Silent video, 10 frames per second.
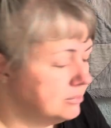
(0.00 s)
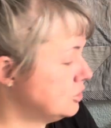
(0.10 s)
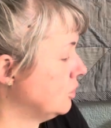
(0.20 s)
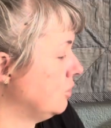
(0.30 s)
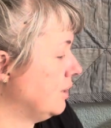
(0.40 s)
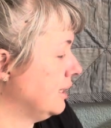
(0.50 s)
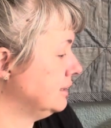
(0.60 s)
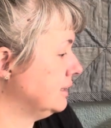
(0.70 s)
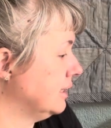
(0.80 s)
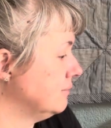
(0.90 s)
So I
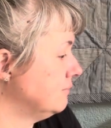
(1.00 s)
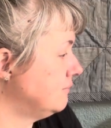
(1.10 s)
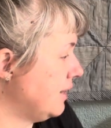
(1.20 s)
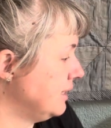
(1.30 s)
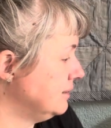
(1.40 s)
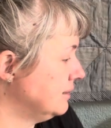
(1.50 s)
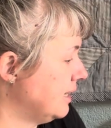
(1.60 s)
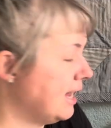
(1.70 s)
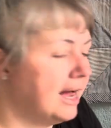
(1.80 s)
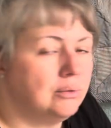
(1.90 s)
said, fine,
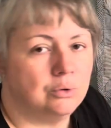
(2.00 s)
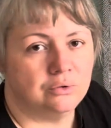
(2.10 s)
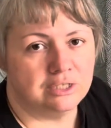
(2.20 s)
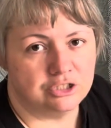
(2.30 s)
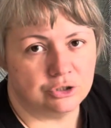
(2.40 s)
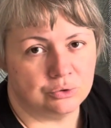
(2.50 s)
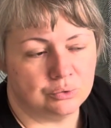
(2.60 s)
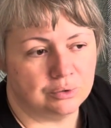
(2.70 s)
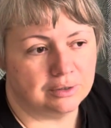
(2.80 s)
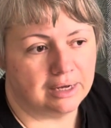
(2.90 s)
I will knit
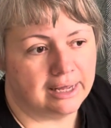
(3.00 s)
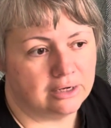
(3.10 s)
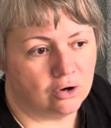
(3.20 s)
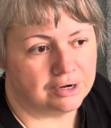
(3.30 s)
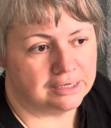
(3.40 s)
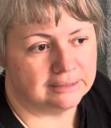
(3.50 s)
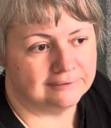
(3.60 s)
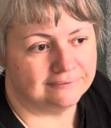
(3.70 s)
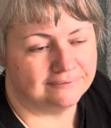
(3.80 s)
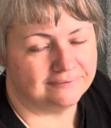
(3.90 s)
you a
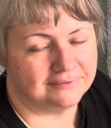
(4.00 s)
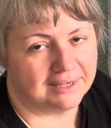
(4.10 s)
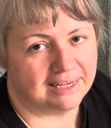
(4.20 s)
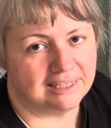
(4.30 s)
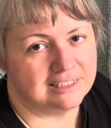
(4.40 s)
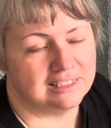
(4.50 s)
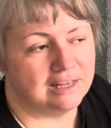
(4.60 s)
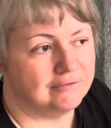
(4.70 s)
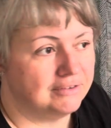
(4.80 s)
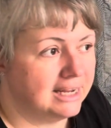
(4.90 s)
cardigan. It's
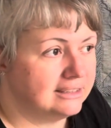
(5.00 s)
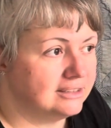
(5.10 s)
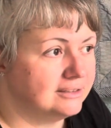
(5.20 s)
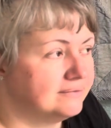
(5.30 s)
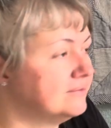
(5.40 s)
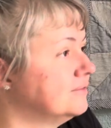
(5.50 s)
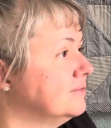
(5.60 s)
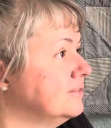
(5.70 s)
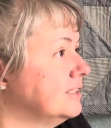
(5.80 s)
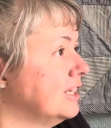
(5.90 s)
knit flat,
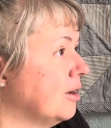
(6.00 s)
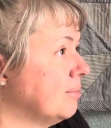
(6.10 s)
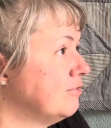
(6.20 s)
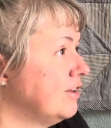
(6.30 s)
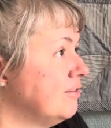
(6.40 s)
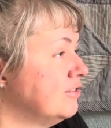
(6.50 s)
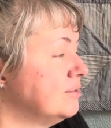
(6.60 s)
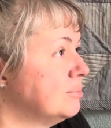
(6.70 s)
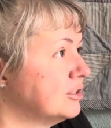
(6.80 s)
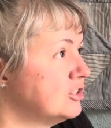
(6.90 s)
not my favorite,
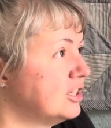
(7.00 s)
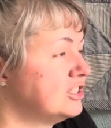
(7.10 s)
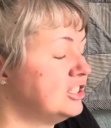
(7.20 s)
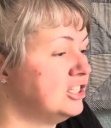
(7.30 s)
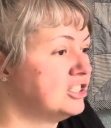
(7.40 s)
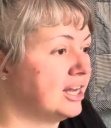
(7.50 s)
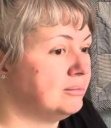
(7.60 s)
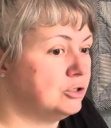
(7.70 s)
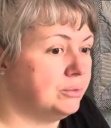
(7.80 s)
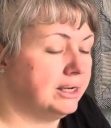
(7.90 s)
but since I'm
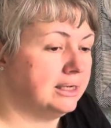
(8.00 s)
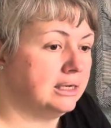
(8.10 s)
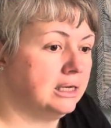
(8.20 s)
doing,